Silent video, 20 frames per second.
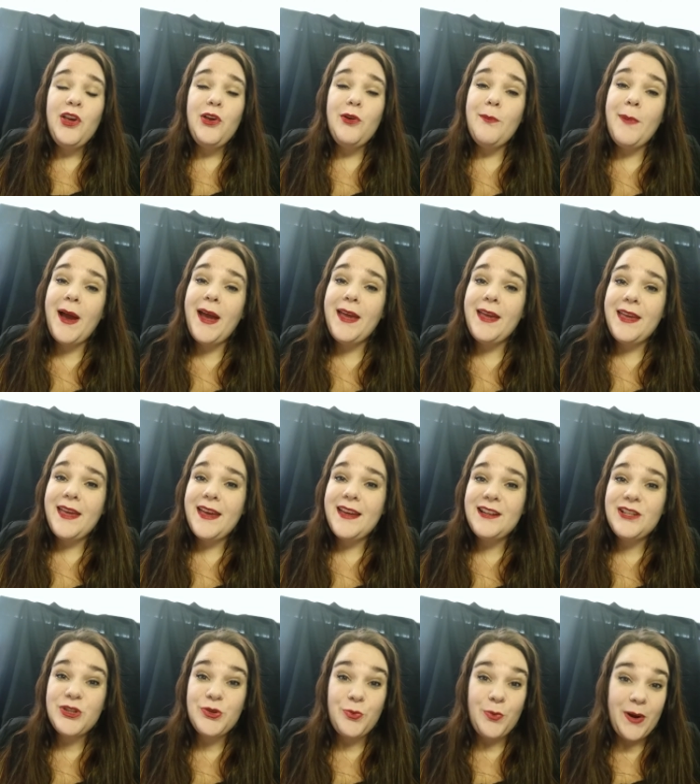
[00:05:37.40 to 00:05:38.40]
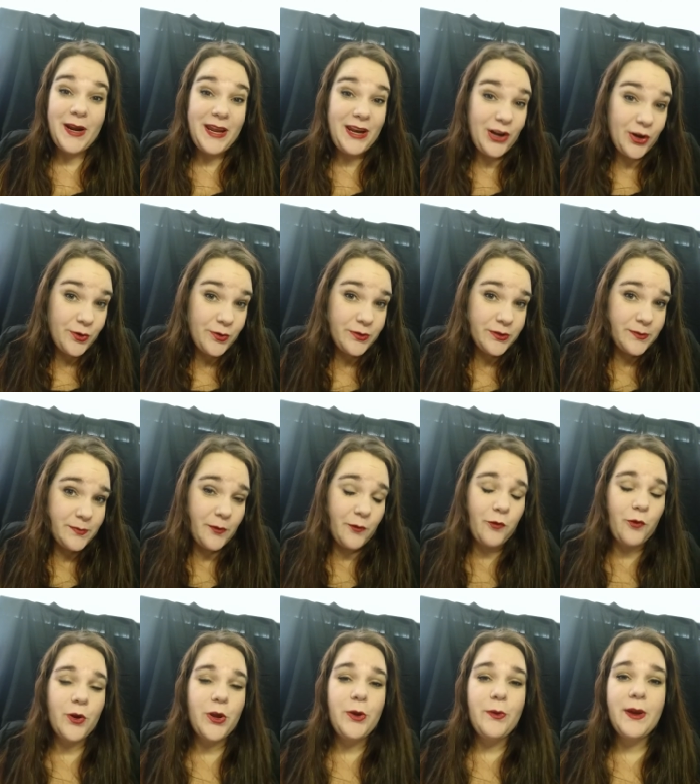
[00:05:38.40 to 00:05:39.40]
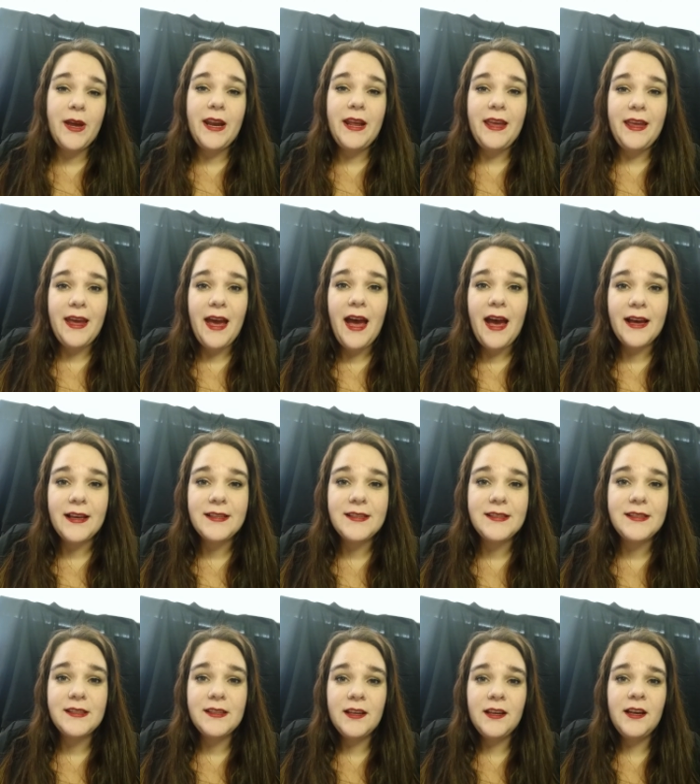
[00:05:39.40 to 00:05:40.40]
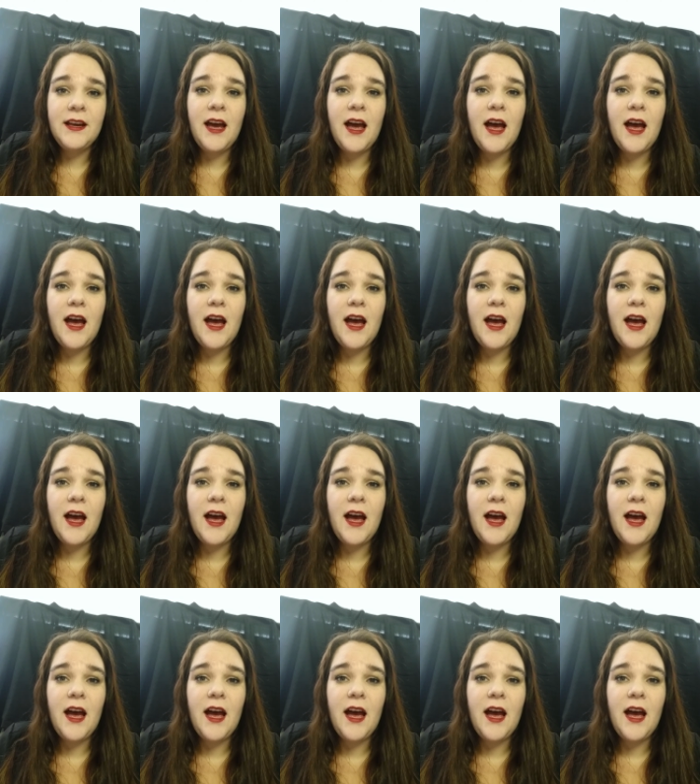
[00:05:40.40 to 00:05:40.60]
you might get 20 no's before you get a yes,